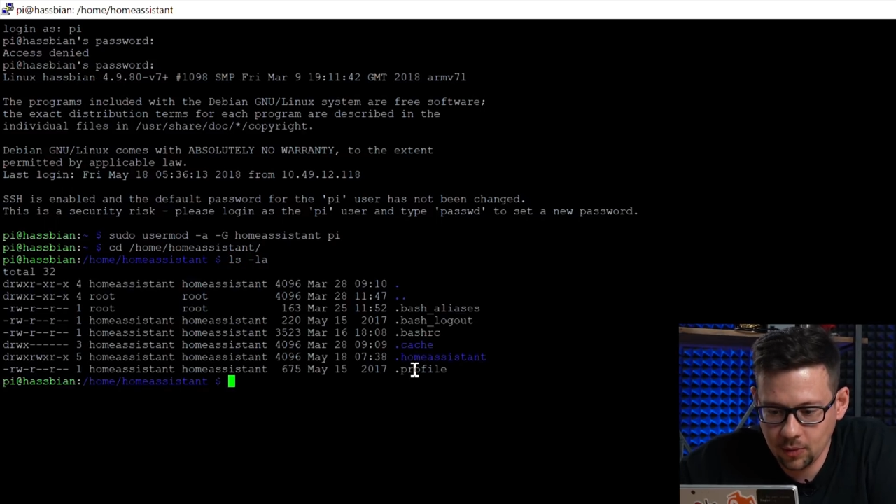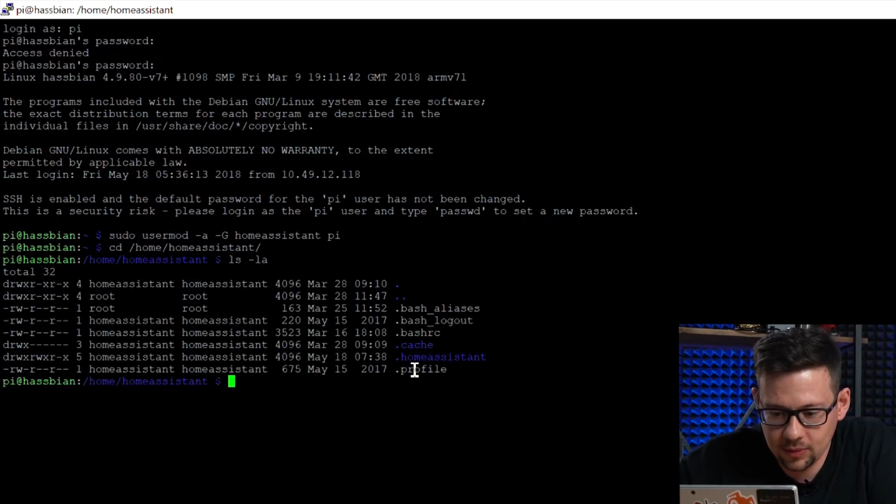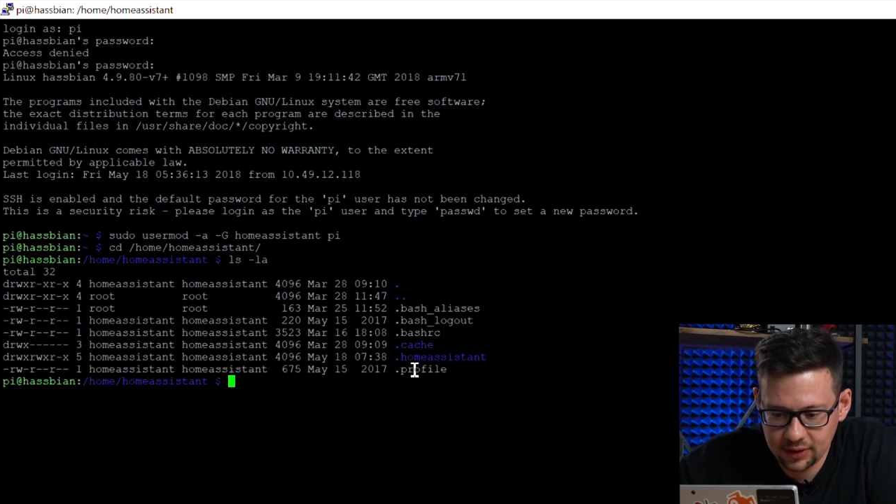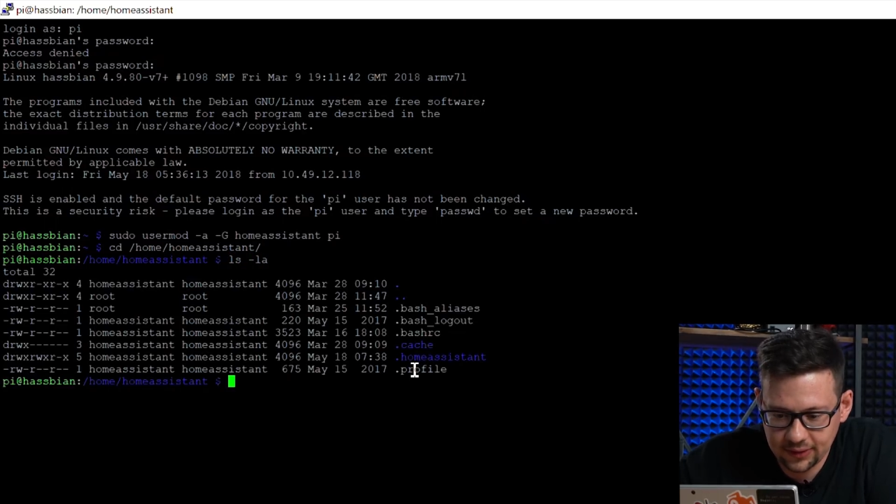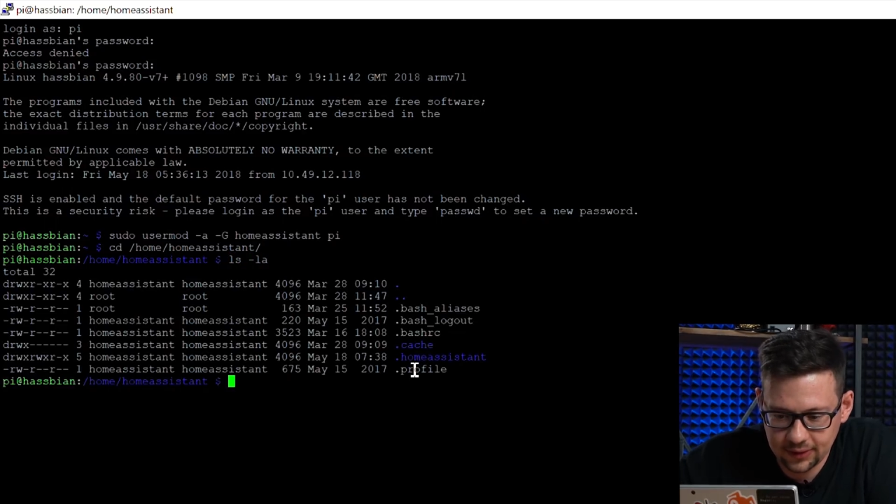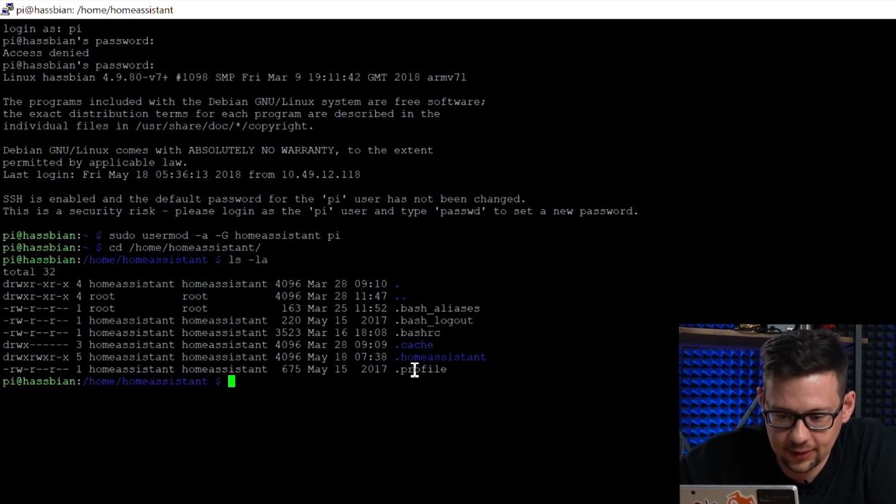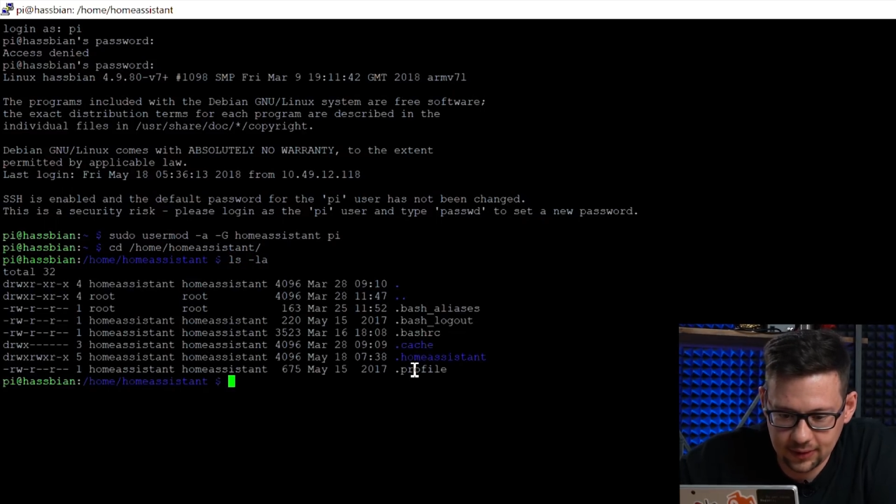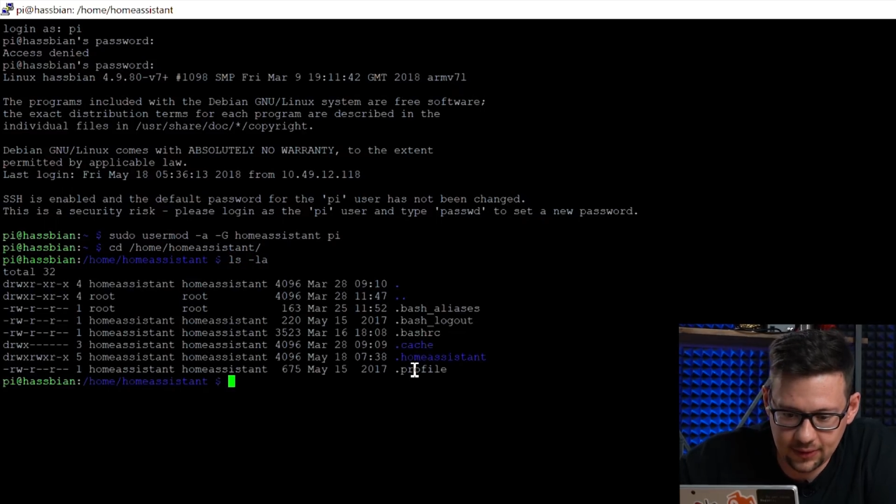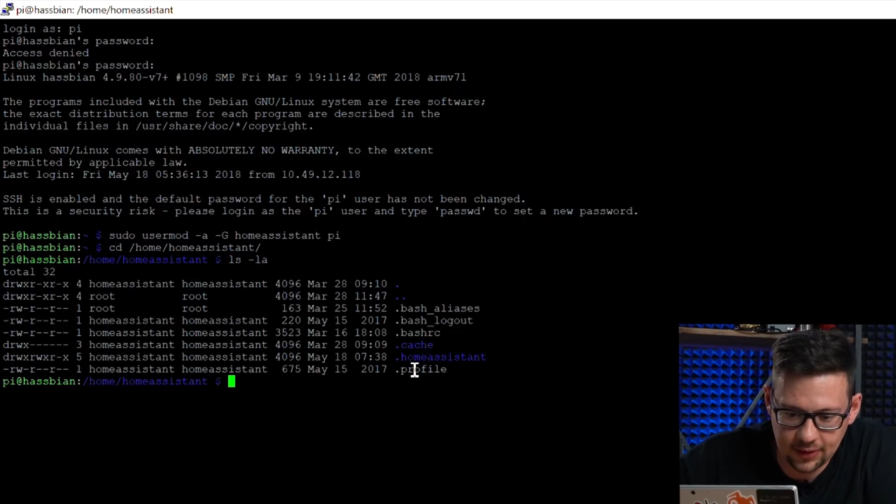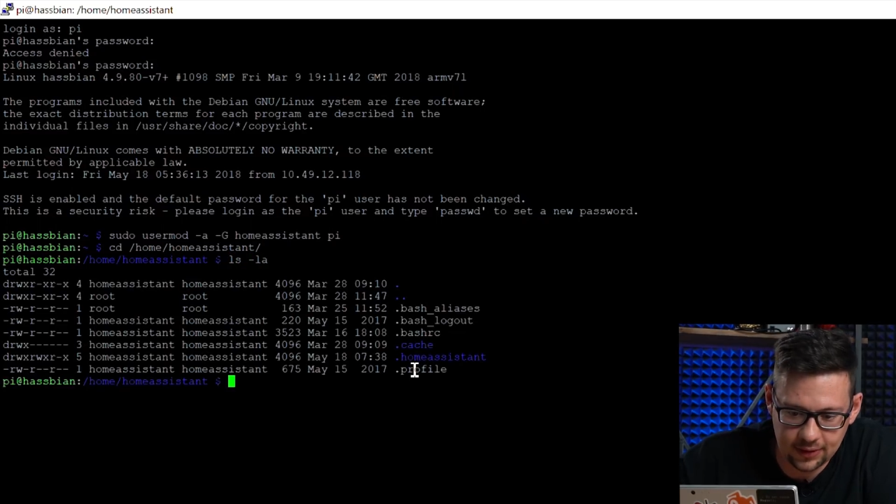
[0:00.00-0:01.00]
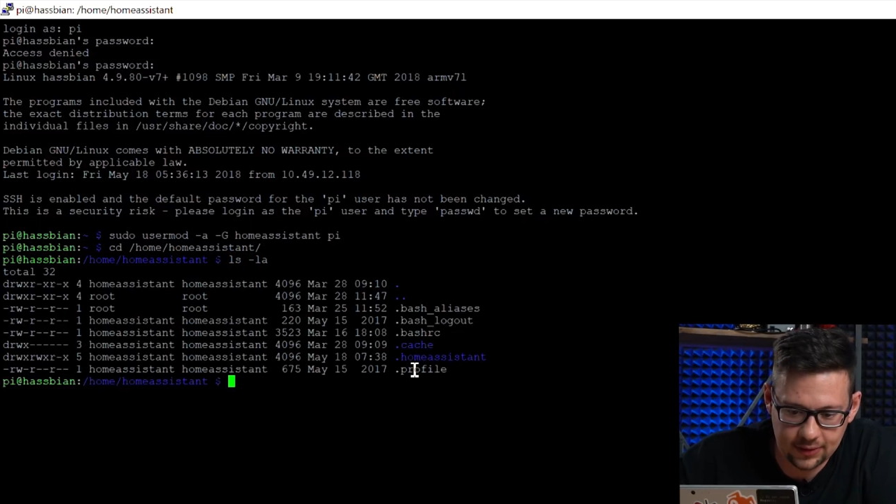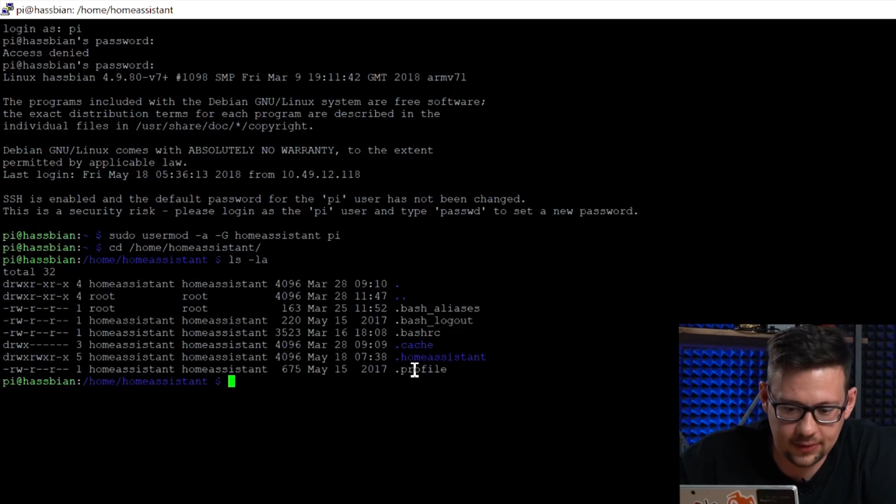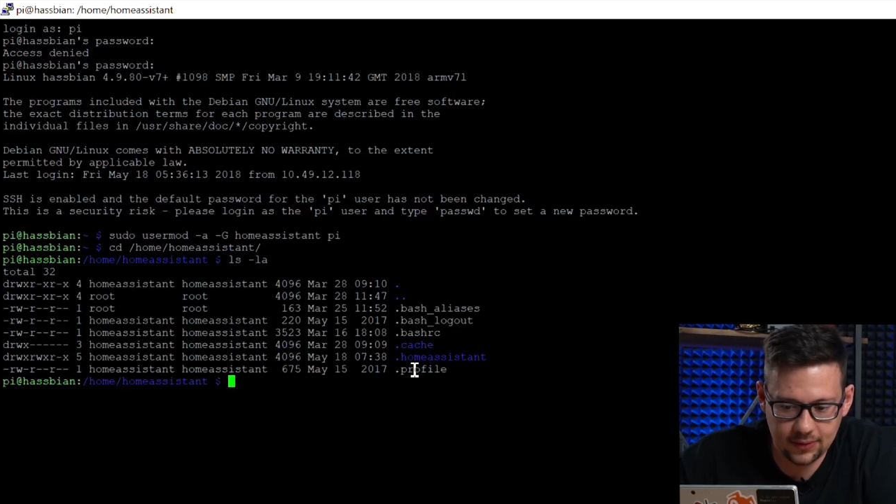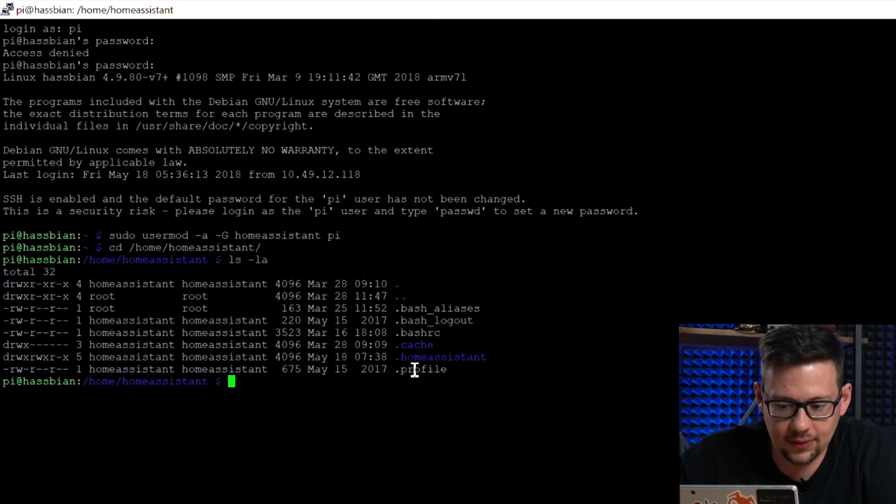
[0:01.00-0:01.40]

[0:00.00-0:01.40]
we will see that